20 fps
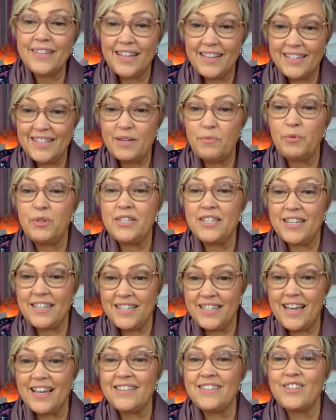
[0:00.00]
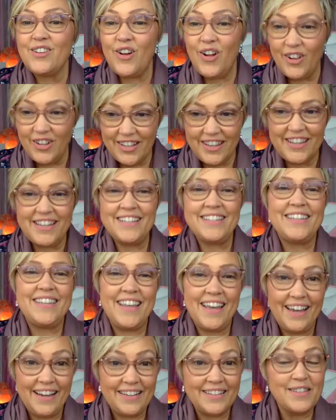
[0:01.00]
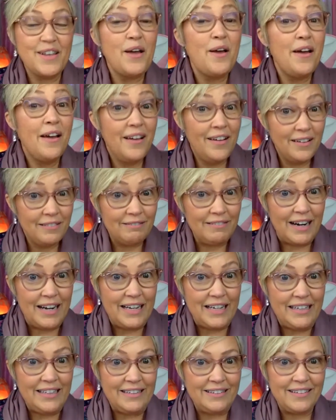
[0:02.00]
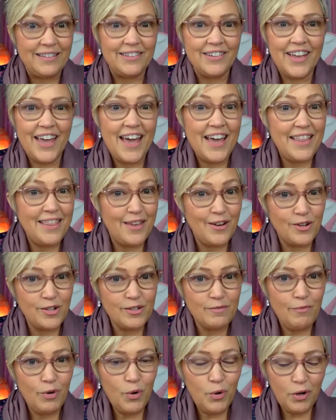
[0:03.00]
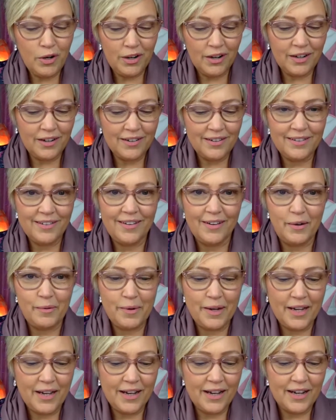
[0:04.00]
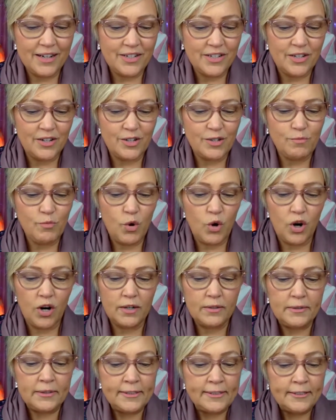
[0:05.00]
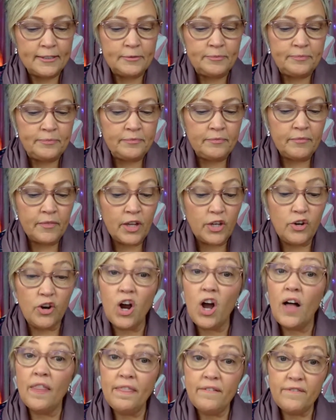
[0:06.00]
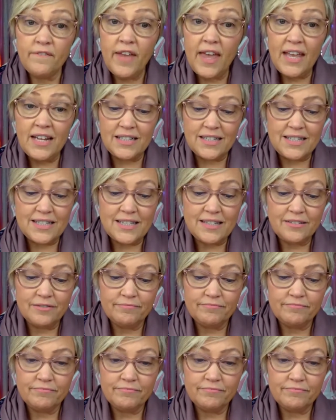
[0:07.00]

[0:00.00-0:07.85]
Someone says yes to all of these things, right? Okay, there's more. Oh my gosh, there's more. You're on the fence.